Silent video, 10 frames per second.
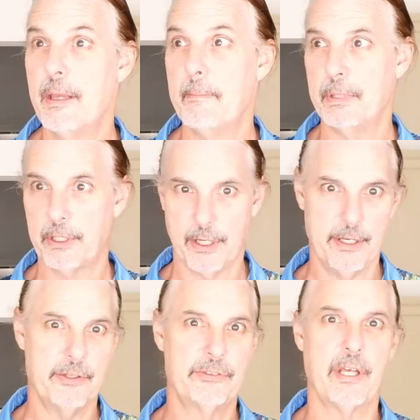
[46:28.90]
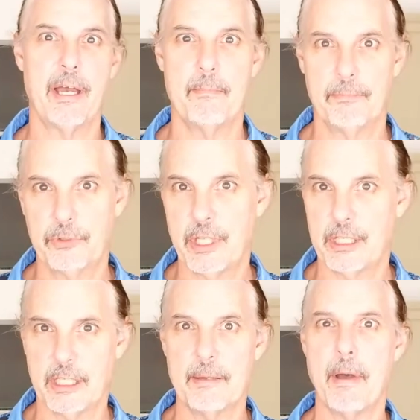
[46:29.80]
because I'm
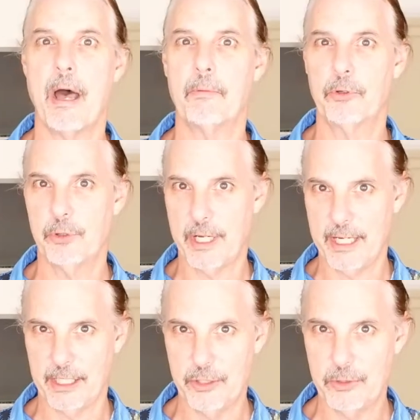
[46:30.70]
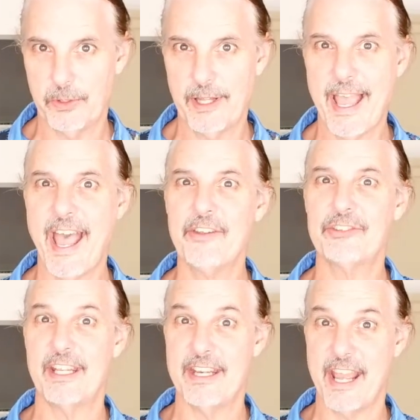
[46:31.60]
thinking about creating a new
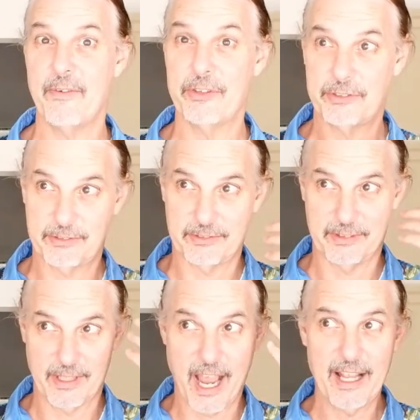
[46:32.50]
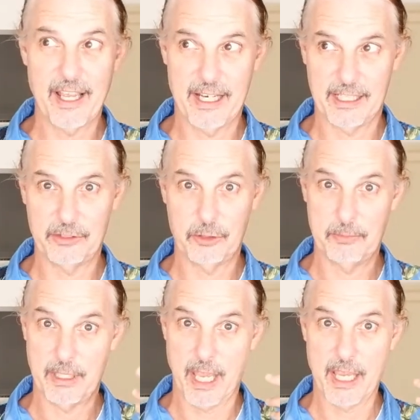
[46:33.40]
class, and now it's highlighting it to
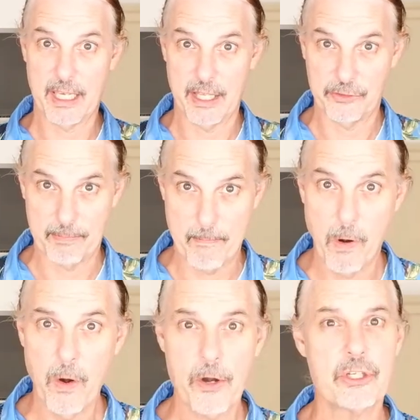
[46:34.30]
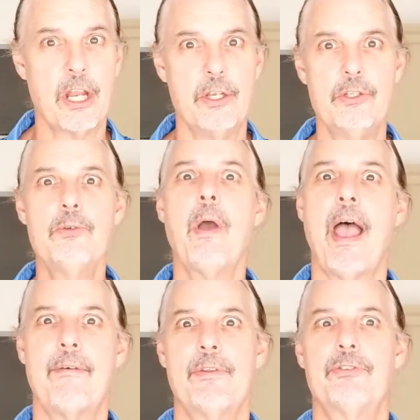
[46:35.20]
me, hey, it's March and you
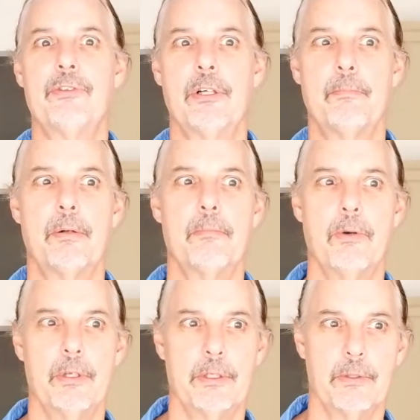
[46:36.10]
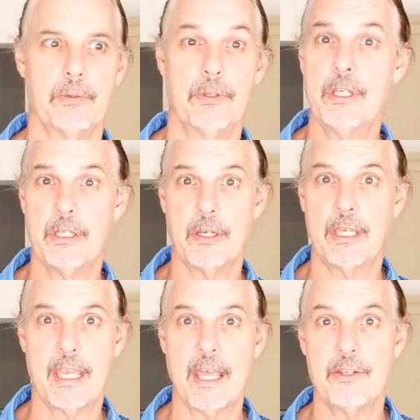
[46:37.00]
haven't started promoting your own thing.
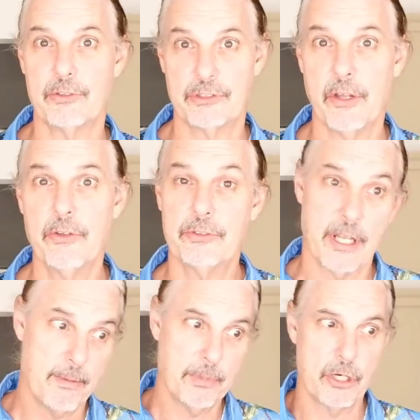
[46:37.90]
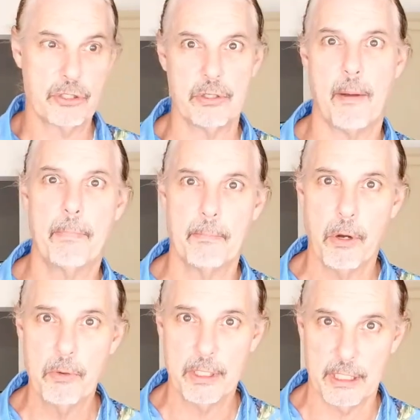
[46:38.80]
Your sales are down because you're not
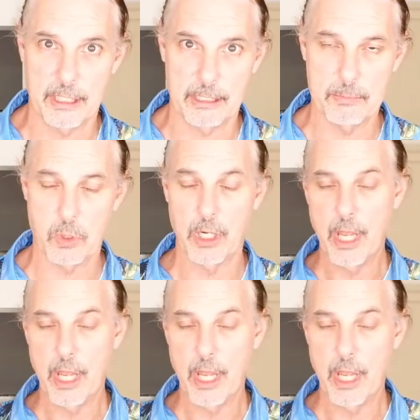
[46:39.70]
promoting it anymore.